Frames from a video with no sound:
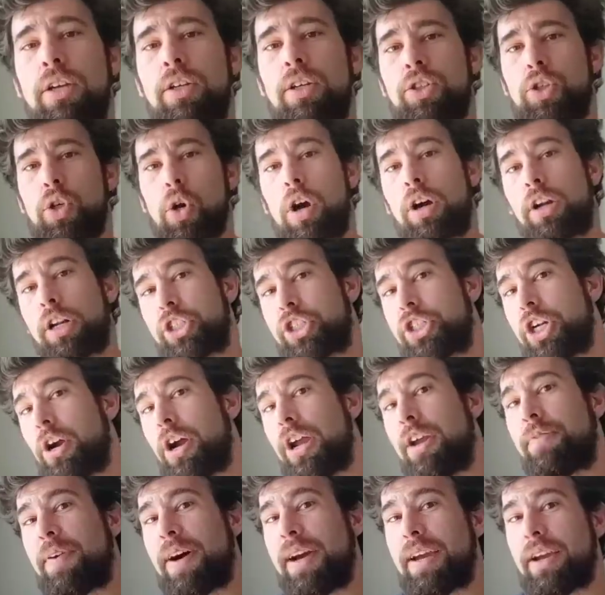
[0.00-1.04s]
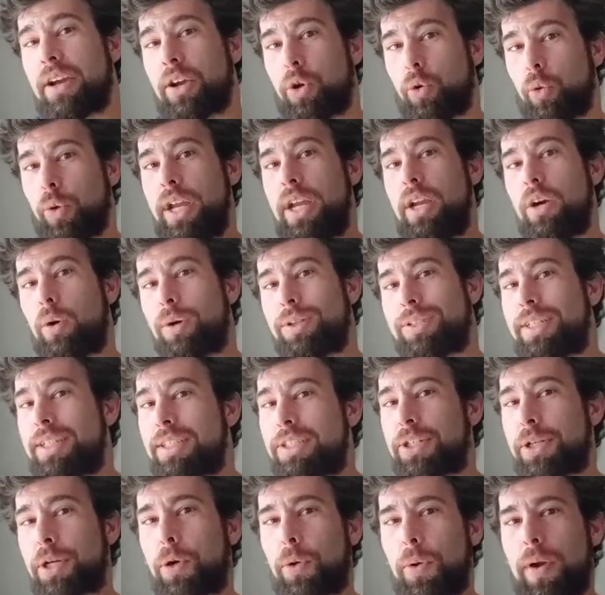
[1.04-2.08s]
So I'm going to share if I agree or
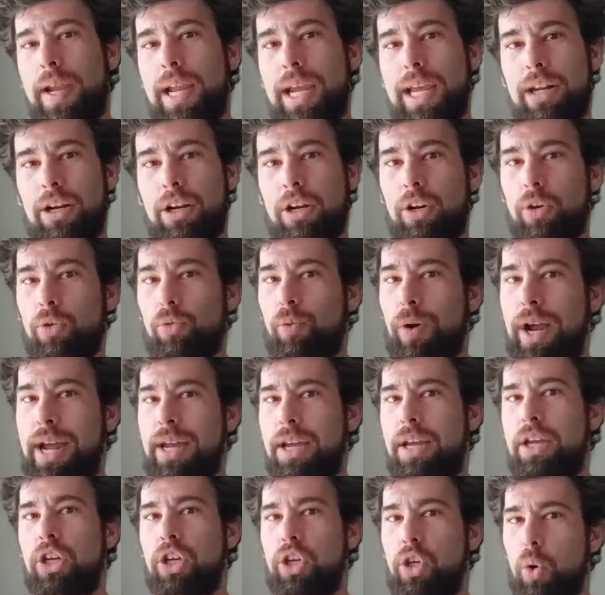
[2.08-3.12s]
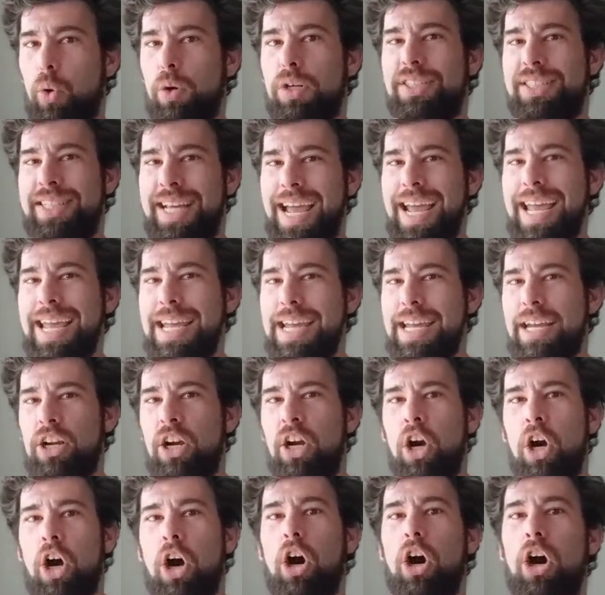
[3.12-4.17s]
disagree, and I'm going to rank your take
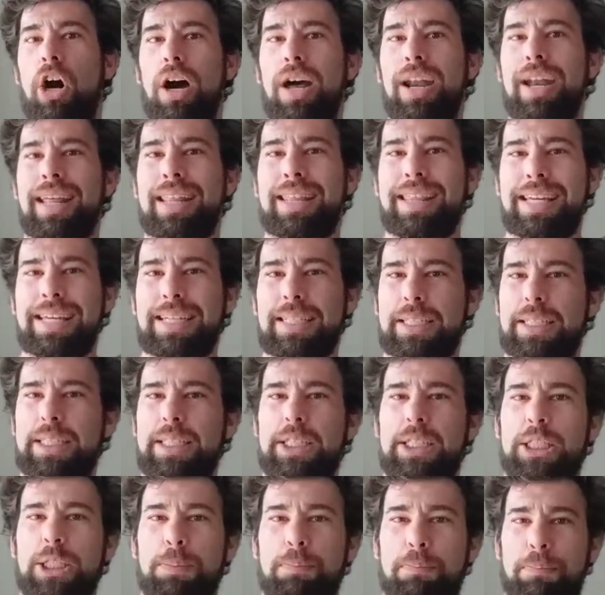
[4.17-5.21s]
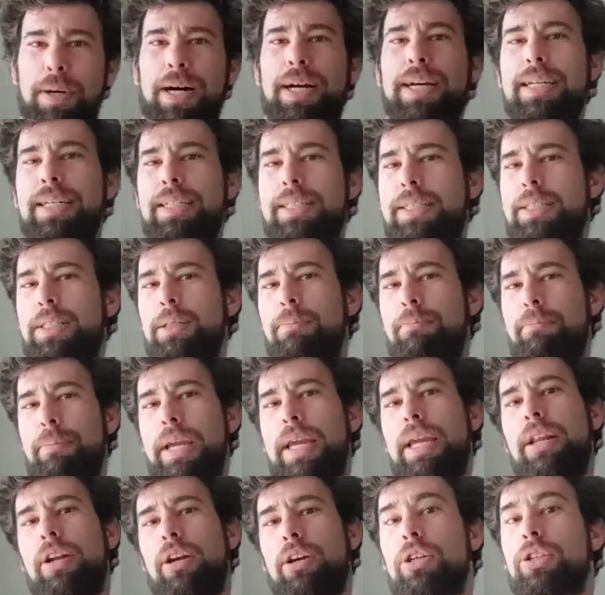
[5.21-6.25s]
on the spice
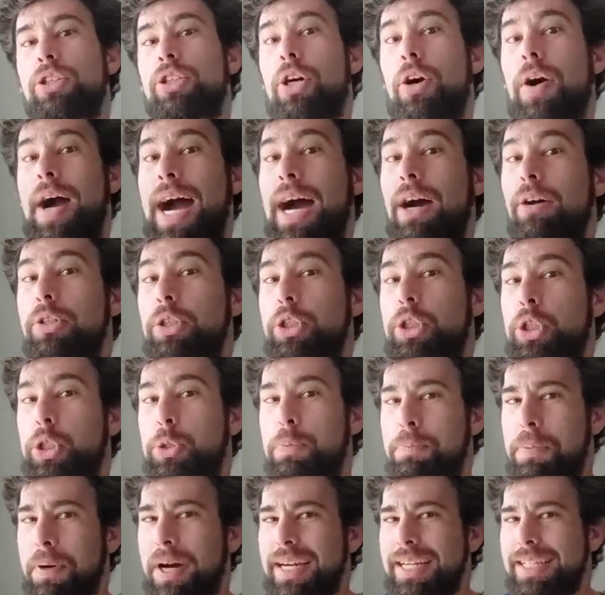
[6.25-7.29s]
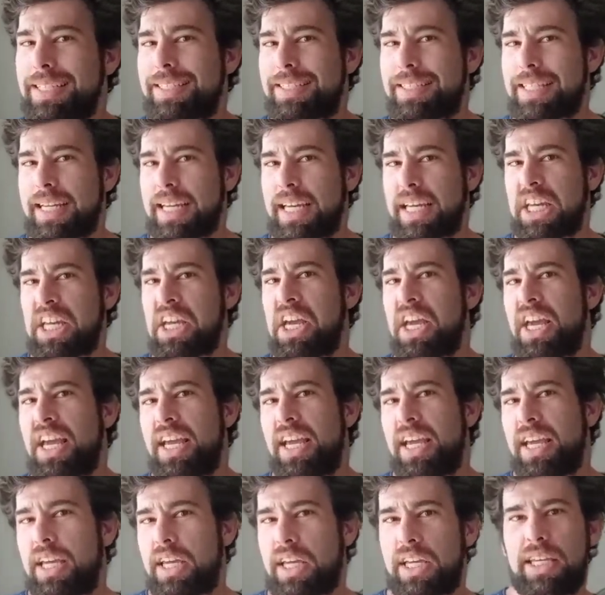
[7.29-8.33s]
meter. So how spicy
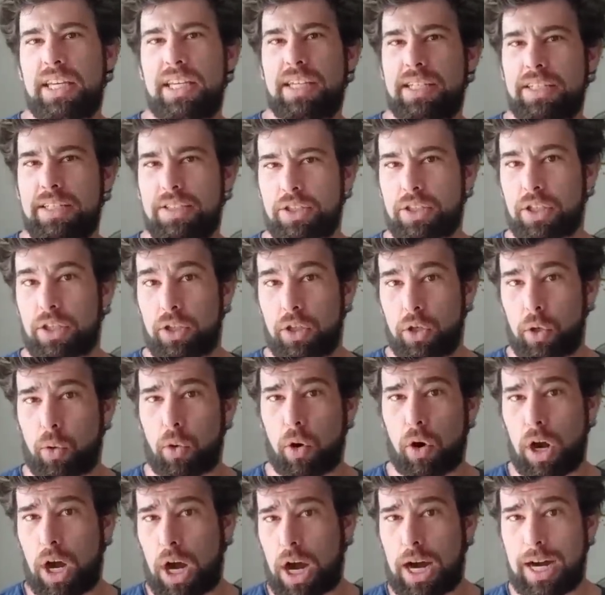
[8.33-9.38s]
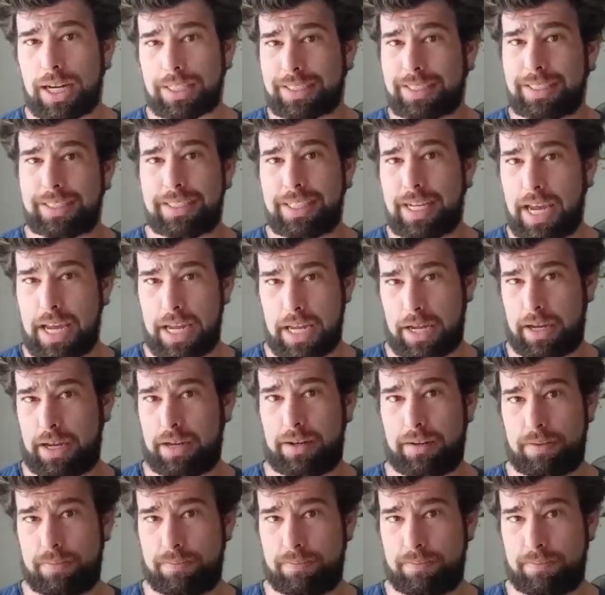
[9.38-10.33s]
is your hot take?